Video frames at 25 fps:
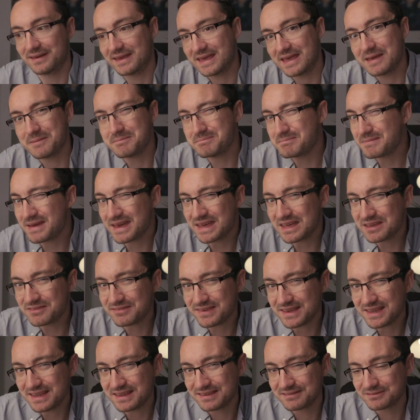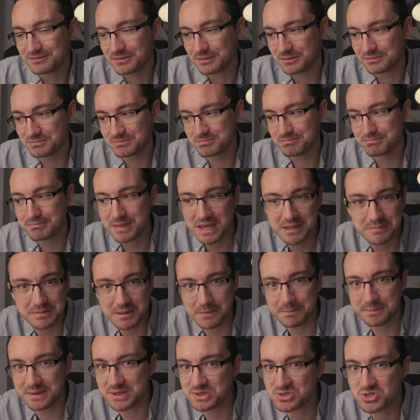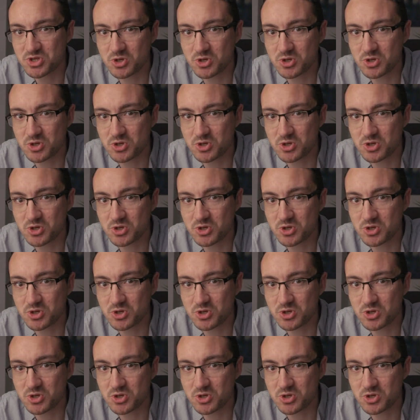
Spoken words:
It may have eaten maybe a bit